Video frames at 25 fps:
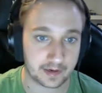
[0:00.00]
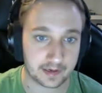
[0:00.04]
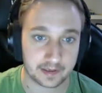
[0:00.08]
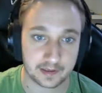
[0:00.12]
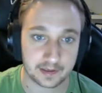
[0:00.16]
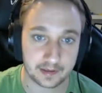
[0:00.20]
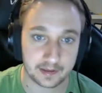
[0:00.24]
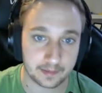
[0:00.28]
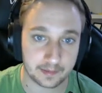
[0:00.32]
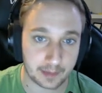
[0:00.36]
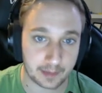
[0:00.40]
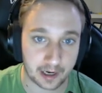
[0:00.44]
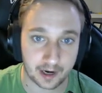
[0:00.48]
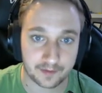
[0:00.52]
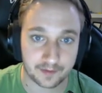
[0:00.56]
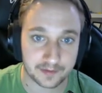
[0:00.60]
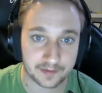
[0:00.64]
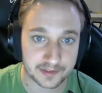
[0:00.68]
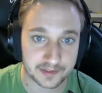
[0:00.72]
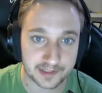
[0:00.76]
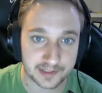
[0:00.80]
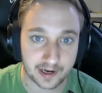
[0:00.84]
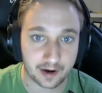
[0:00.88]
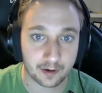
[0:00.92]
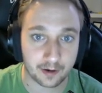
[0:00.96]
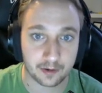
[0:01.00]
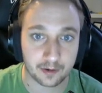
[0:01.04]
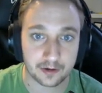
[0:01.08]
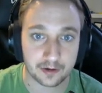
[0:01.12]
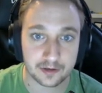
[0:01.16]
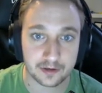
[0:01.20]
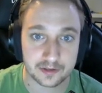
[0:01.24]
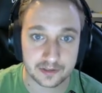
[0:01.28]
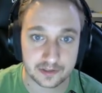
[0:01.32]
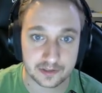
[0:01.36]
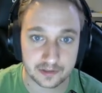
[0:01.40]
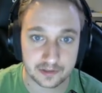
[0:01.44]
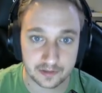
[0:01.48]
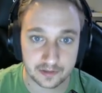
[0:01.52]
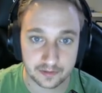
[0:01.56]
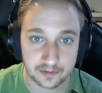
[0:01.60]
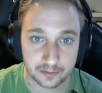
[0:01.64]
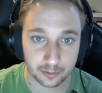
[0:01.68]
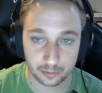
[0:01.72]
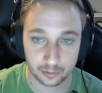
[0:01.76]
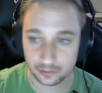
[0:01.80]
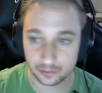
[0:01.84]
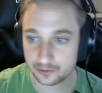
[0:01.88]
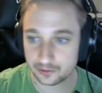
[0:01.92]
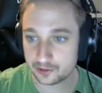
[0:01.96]
my office hours and
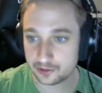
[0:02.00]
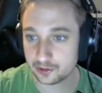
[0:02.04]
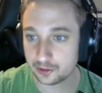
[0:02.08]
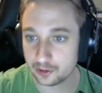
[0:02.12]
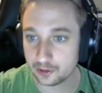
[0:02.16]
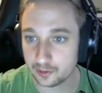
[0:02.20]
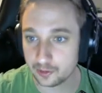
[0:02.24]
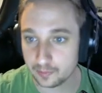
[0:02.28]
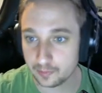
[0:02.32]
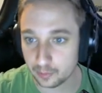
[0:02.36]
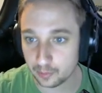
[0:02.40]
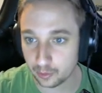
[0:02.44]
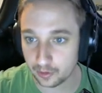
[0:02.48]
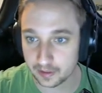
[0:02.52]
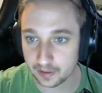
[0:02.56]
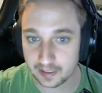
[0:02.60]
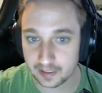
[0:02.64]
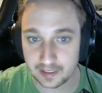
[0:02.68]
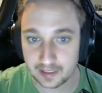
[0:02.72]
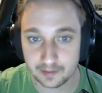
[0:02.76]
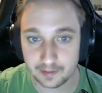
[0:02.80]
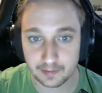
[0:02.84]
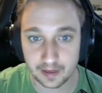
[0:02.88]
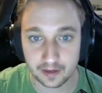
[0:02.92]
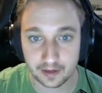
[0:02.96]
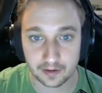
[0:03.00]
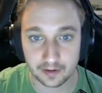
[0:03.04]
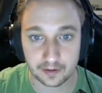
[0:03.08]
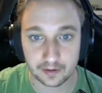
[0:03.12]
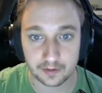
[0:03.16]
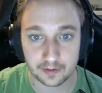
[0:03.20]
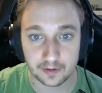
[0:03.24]
through Zoom or an email.